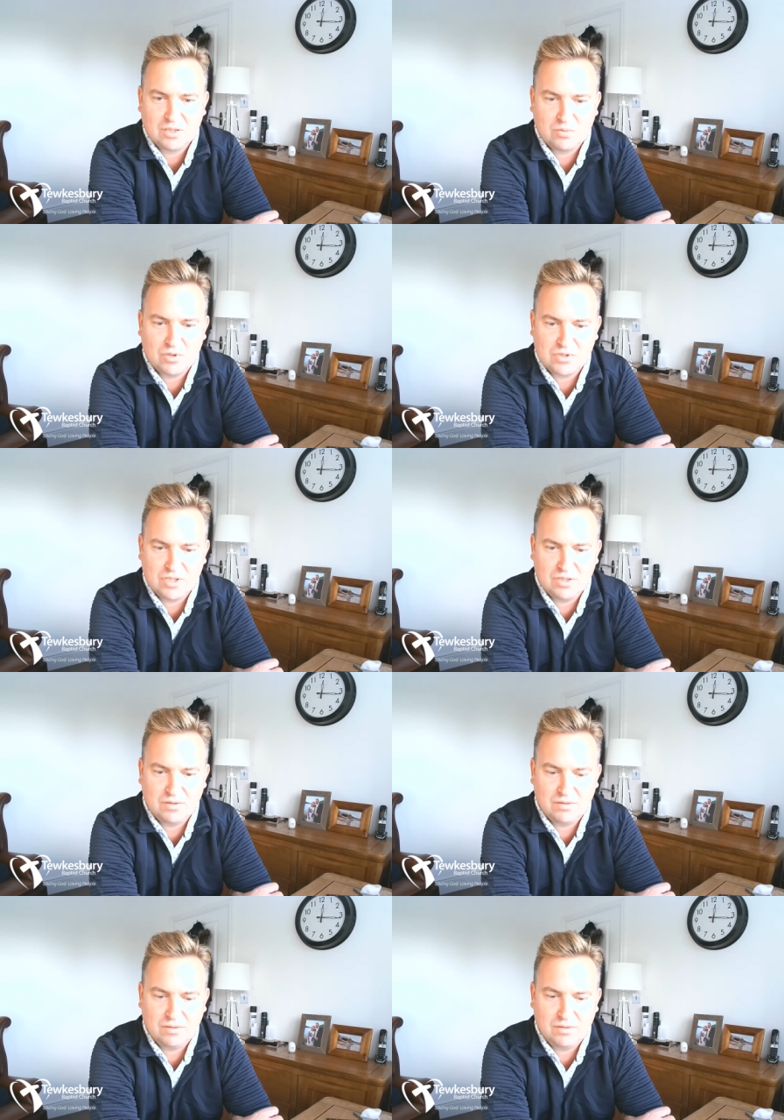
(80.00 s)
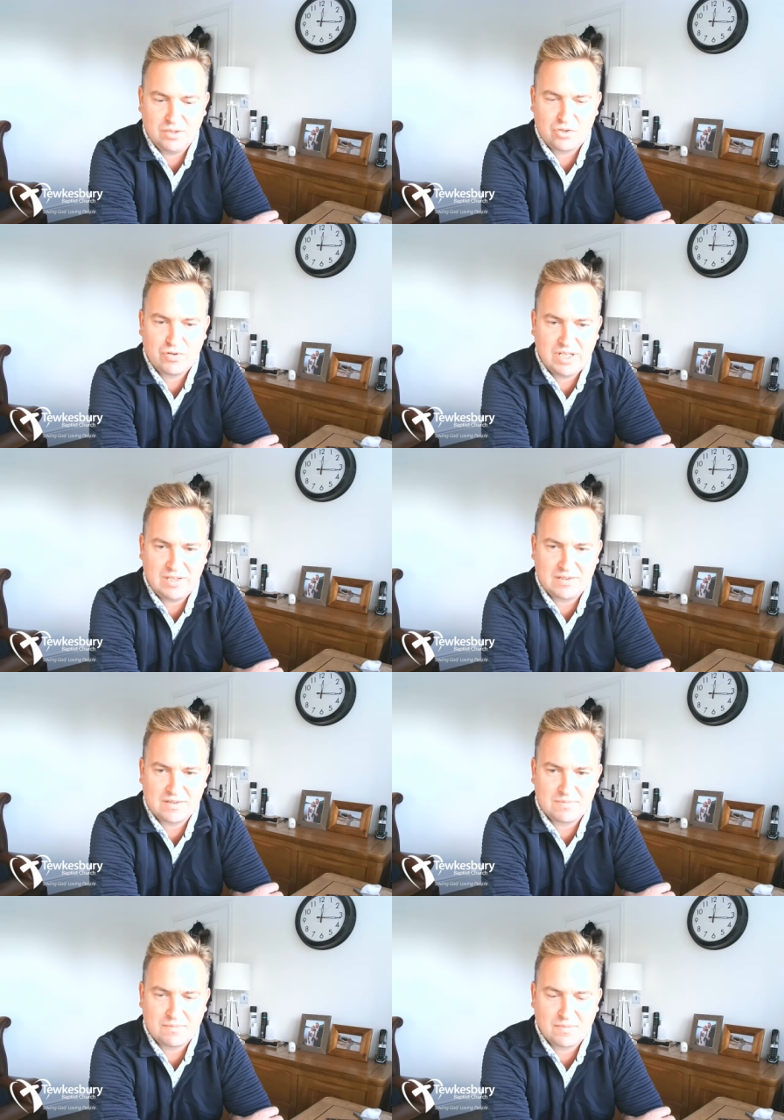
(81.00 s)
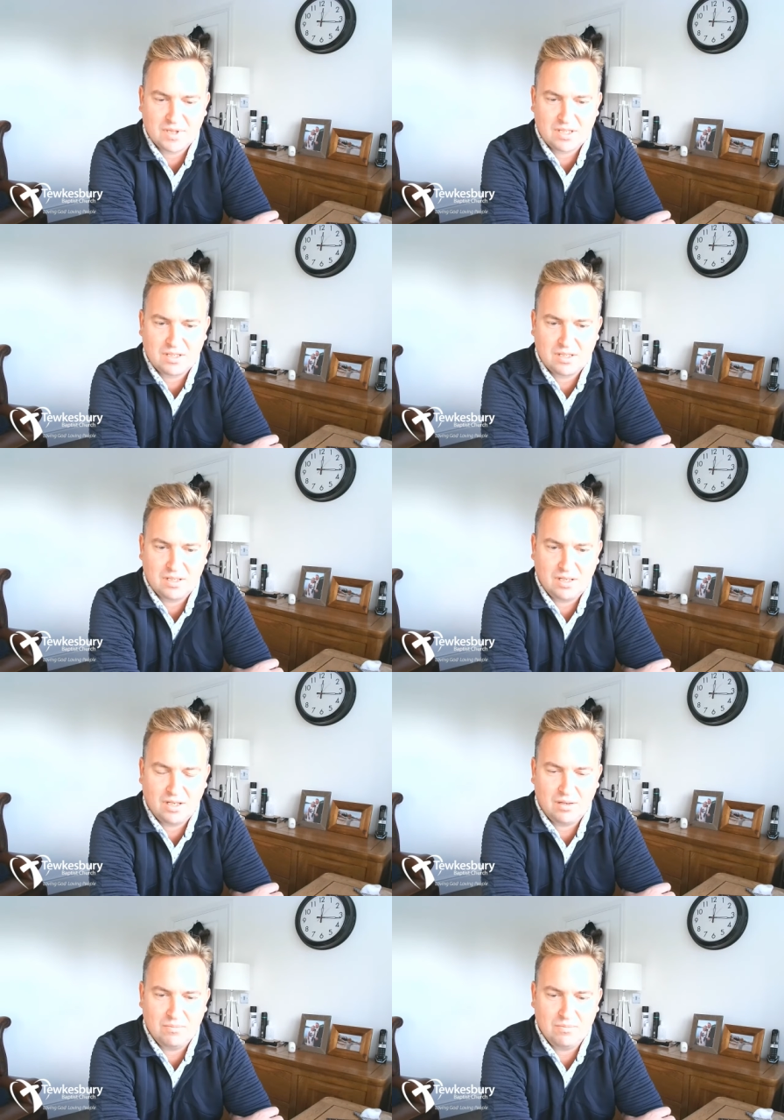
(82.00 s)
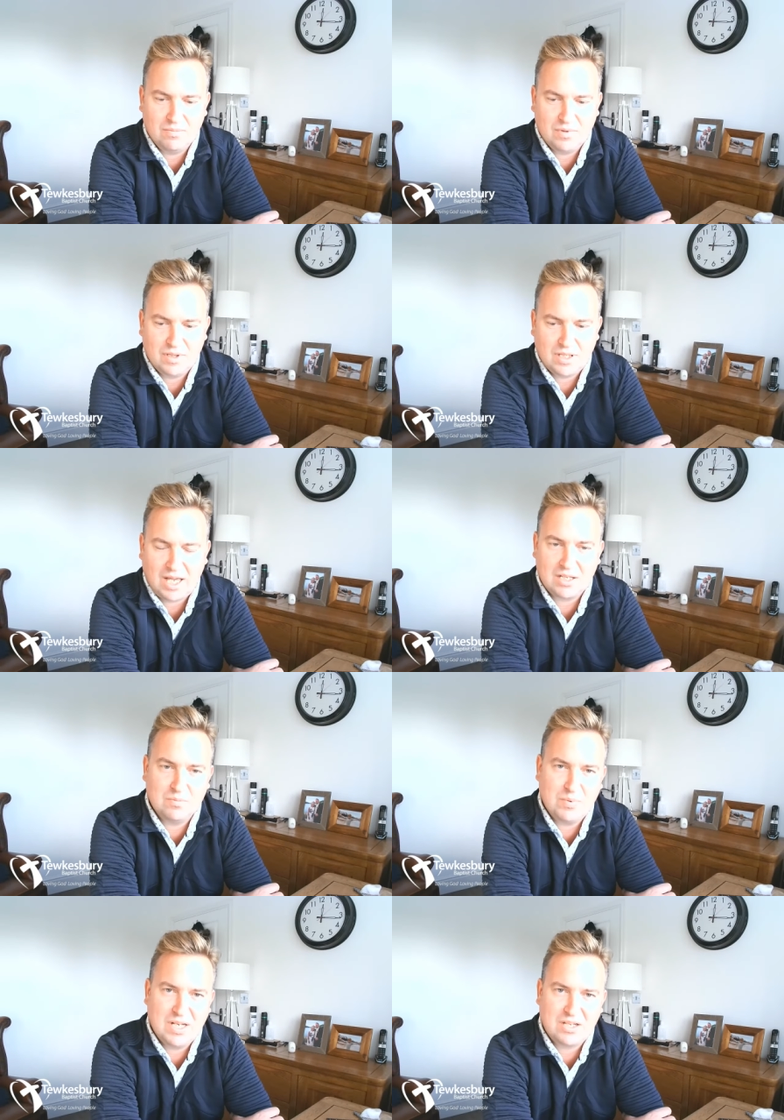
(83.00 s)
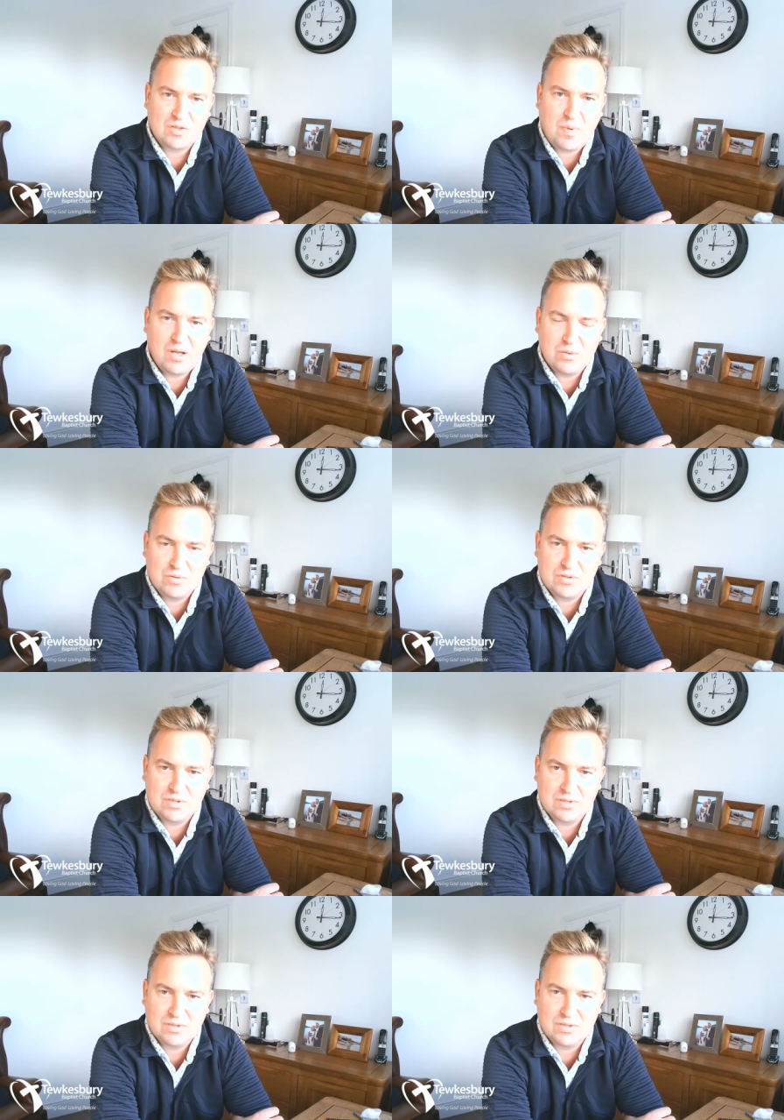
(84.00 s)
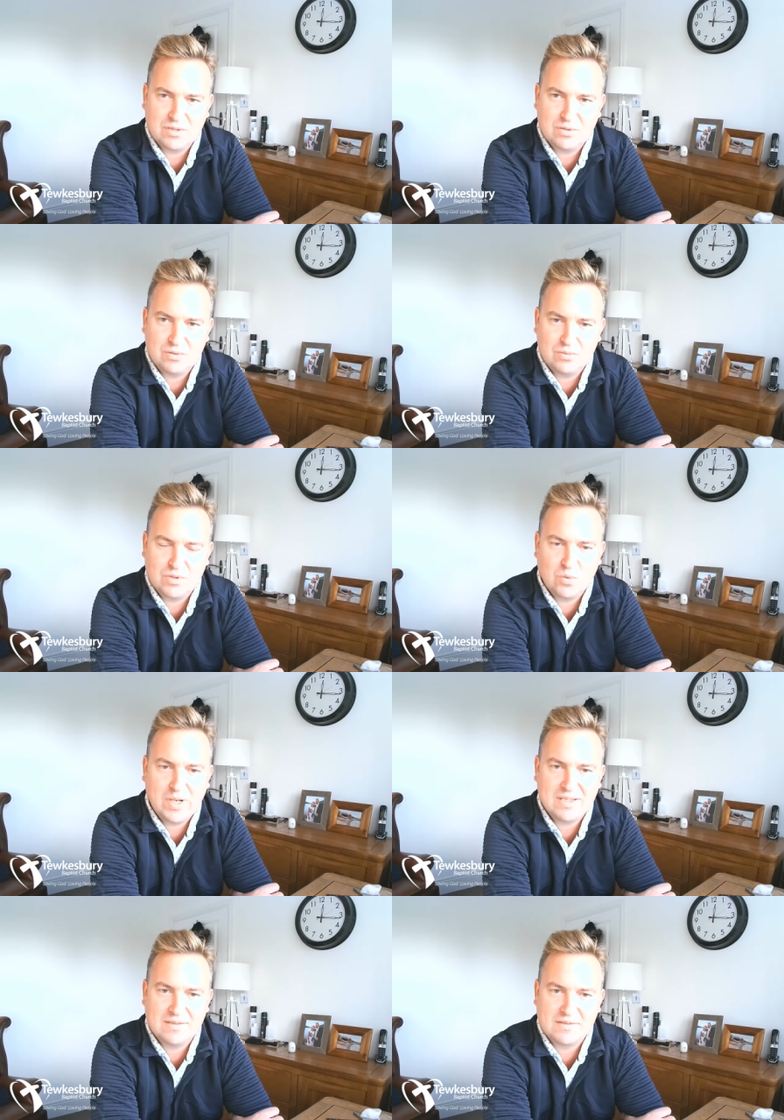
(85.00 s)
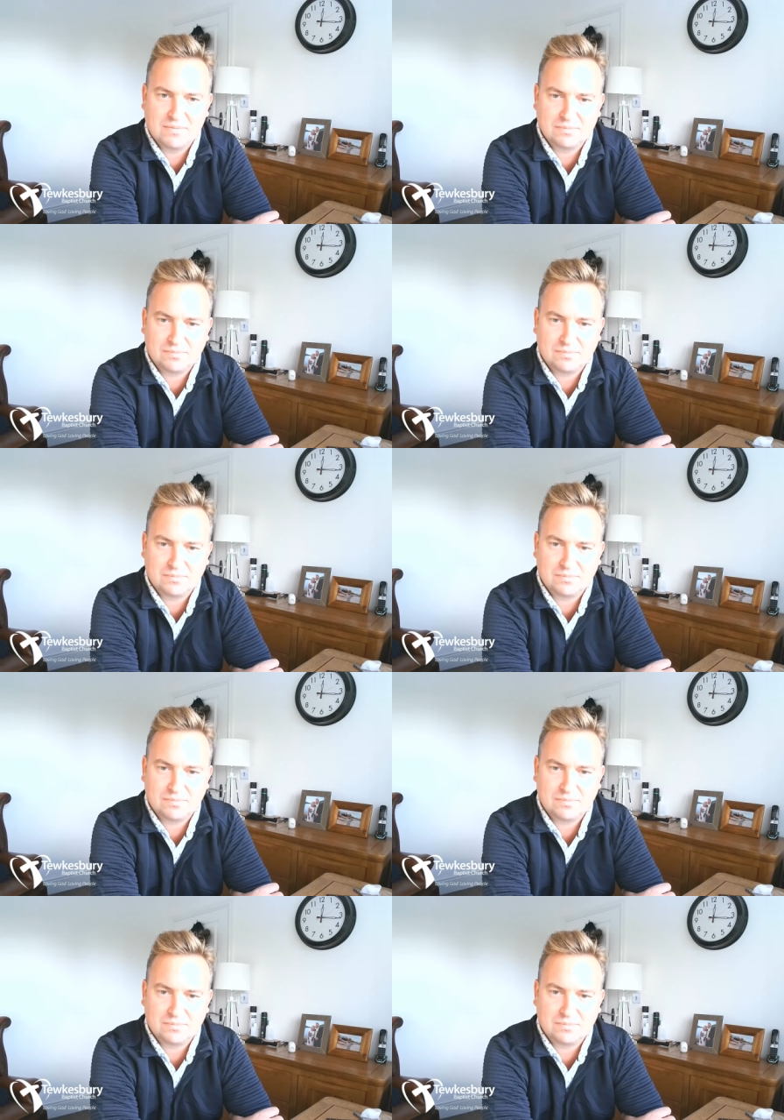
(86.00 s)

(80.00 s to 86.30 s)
was that the trees um, hadn't been exposed to, to winds.